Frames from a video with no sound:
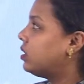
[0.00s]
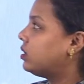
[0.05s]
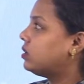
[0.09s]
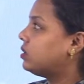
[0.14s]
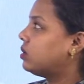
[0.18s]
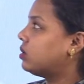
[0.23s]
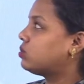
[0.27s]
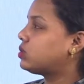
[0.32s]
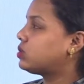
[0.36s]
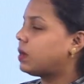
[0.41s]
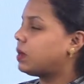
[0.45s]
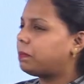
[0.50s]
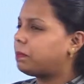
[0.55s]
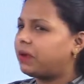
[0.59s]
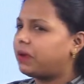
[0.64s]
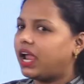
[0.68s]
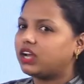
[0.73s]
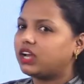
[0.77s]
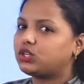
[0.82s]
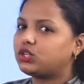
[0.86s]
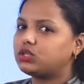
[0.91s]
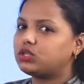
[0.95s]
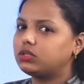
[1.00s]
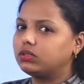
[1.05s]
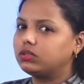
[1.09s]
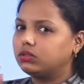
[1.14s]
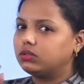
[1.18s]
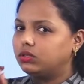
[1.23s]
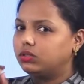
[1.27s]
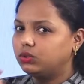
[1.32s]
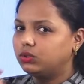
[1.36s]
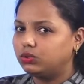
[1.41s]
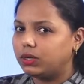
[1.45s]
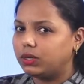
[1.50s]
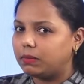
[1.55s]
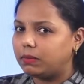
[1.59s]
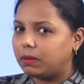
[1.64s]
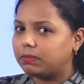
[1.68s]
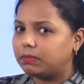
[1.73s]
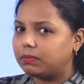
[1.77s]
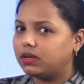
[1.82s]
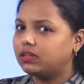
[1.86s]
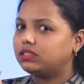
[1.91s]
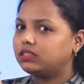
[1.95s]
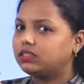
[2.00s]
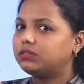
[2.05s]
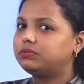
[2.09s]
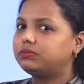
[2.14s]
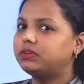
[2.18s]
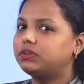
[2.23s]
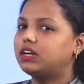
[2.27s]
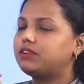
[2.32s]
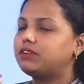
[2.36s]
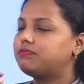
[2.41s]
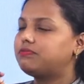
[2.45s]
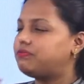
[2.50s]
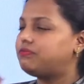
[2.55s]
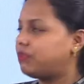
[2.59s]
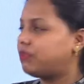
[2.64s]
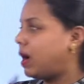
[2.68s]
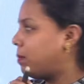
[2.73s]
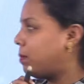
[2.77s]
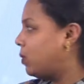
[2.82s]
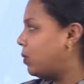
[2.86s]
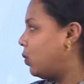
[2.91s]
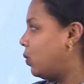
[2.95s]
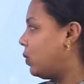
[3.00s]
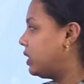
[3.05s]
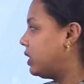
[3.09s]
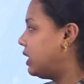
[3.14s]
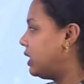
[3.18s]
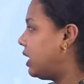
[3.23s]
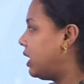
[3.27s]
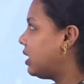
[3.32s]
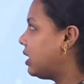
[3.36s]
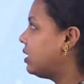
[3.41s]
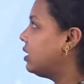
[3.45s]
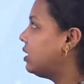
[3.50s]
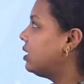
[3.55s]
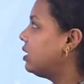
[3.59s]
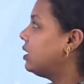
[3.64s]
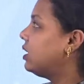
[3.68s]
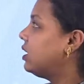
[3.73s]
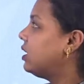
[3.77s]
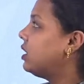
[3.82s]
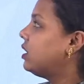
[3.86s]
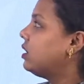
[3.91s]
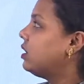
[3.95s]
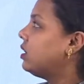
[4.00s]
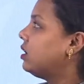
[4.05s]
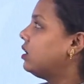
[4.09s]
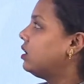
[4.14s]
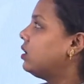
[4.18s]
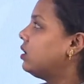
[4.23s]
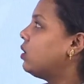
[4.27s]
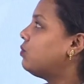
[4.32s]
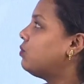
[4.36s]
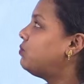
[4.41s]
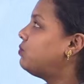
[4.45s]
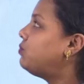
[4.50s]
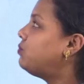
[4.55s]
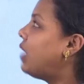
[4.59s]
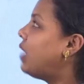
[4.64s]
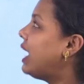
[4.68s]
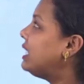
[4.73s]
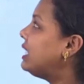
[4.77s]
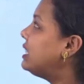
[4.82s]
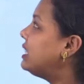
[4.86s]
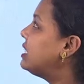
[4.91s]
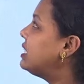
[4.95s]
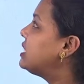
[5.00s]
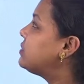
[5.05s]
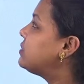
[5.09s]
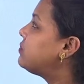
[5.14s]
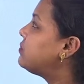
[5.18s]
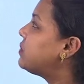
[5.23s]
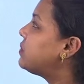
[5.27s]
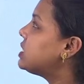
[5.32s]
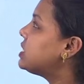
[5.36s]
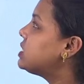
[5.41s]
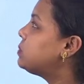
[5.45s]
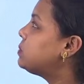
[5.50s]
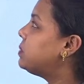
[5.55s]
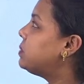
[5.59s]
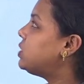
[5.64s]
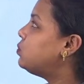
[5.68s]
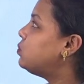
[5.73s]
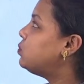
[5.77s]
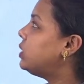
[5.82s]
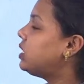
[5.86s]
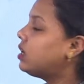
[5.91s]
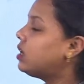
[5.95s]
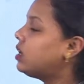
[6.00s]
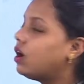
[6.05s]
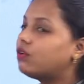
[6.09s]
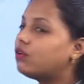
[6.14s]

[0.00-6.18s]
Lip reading: Now, subtraction, you remember the word from over there. Now, find the difference between